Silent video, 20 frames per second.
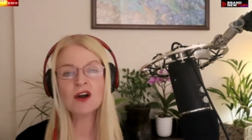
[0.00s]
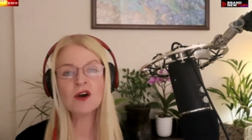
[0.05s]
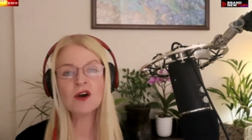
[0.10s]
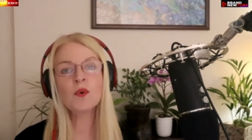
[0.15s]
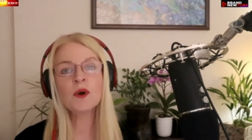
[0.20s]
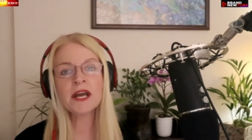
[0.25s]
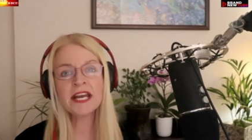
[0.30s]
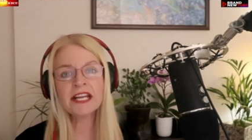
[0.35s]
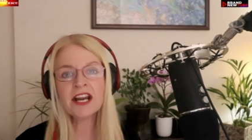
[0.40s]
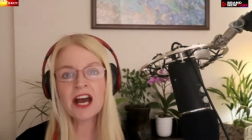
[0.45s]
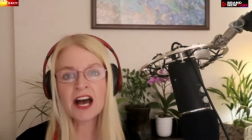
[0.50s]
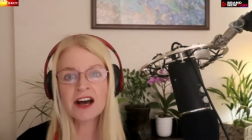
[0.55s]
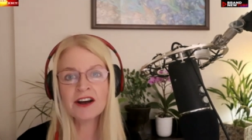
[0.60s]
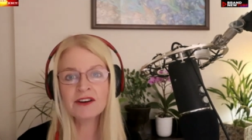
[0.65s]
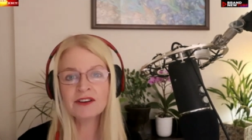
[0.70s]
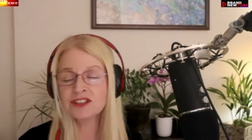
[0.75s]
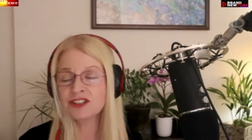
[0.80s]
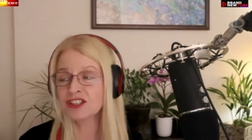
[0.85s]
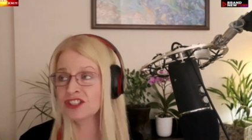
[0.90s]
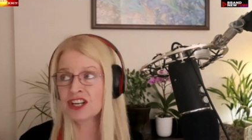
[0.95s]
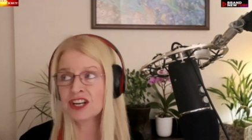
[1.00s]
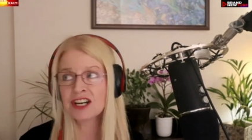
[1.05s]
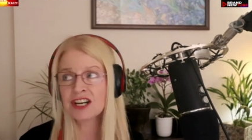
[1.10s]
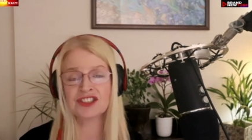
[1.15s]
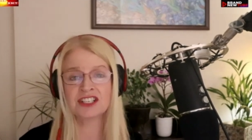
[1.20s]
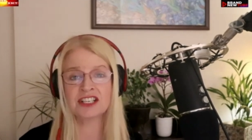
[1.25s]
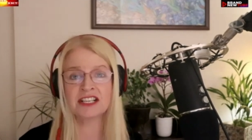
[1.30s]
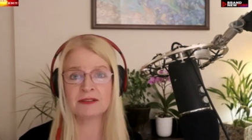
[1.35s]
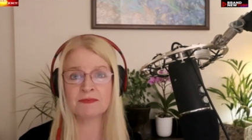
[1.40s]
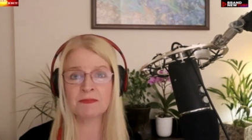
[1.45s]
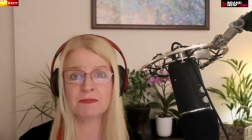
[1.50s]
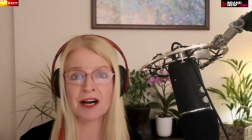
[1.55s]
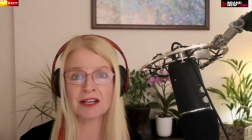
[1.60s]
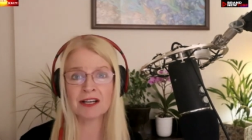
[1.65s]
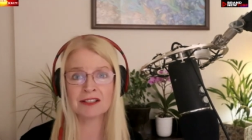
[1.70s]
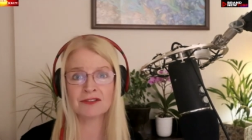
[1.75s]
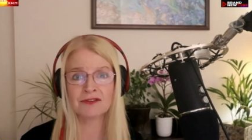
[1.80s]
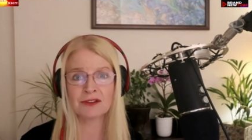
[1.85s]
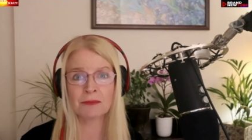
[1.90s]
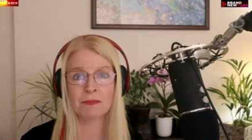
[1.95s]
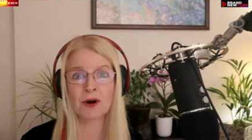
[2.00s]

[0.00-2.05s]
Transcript: We know Sturgeon is part of the